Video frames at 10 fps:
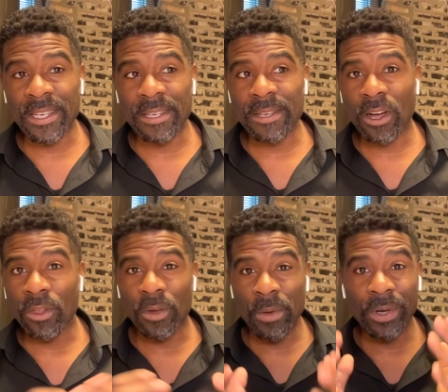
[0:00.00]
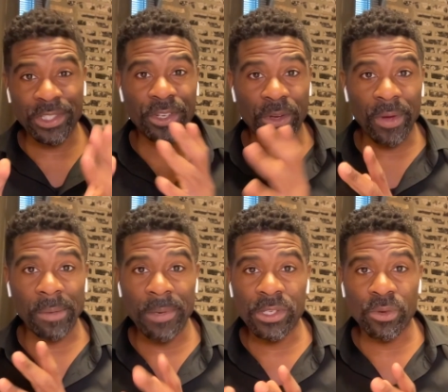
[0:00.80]
although he wasn't a direct
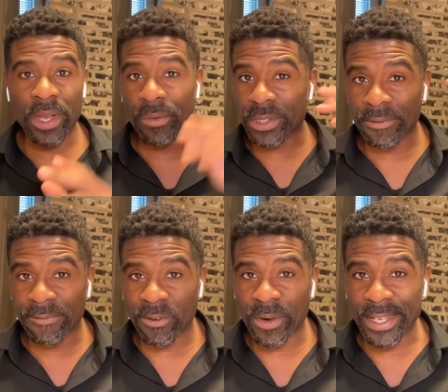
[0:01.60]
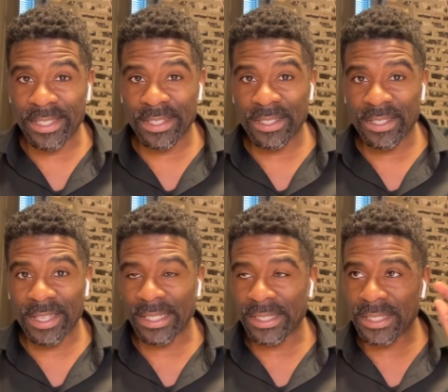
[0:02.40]
mentor, he was a voice that
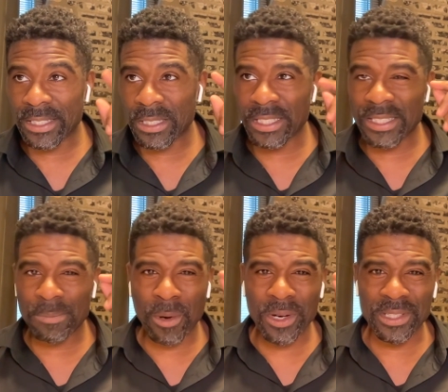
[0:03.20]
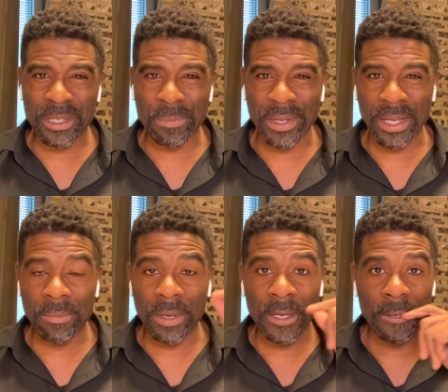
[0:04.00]
it sparked something in
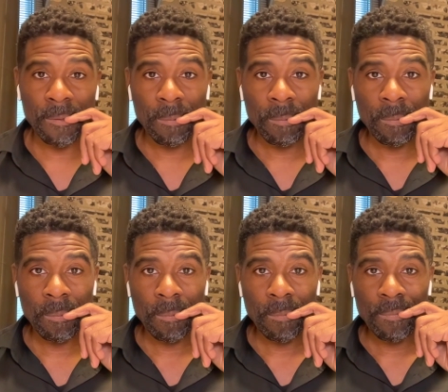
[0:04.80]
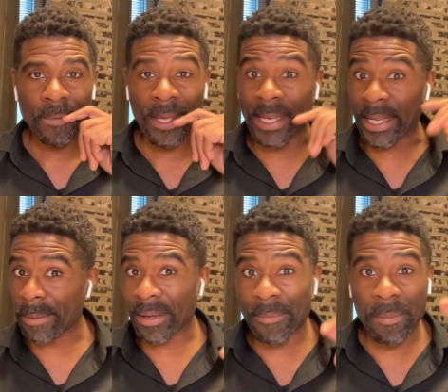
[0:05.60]
me. And he kept
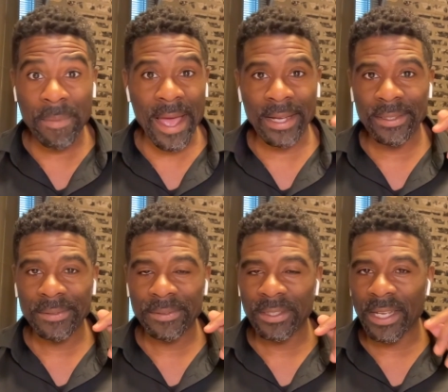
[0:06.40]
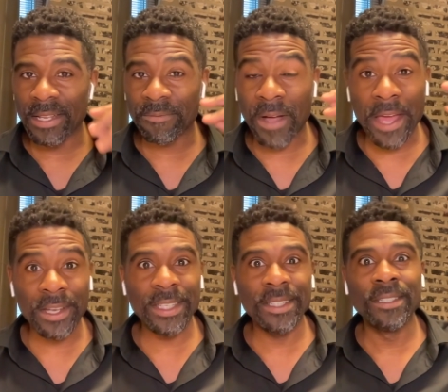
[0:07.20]
coming back. And
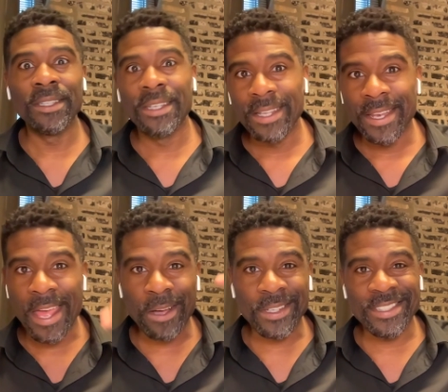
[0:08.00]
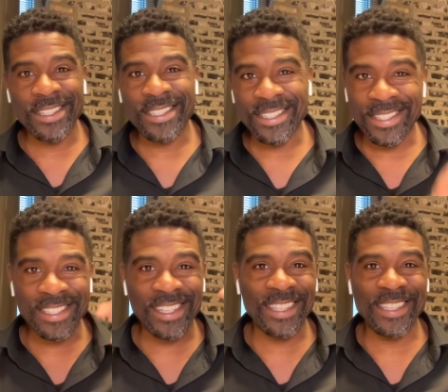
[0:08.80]
finally, now consistency's
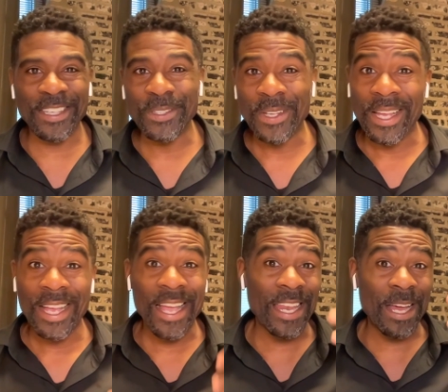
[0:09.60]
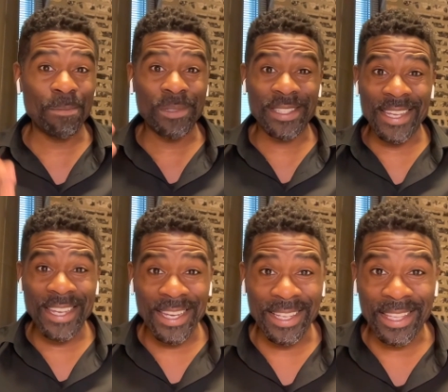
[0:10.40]
kicked in. And I'm
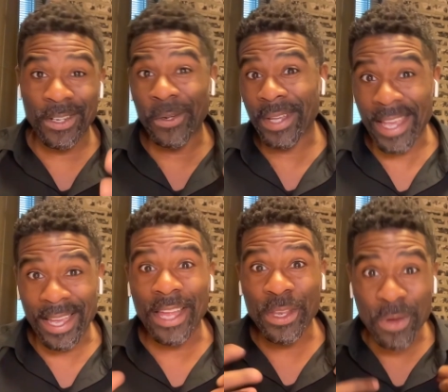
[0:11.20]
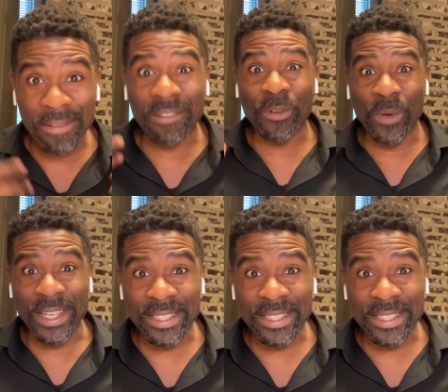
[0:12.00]
seeing that, okay, I do have a voice